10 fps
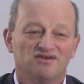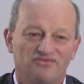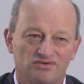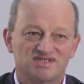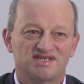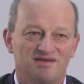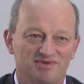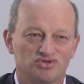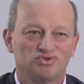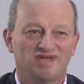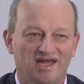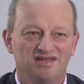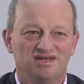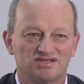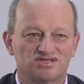for 7 to
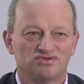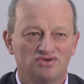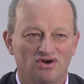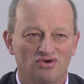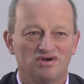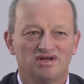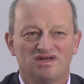10 years to go.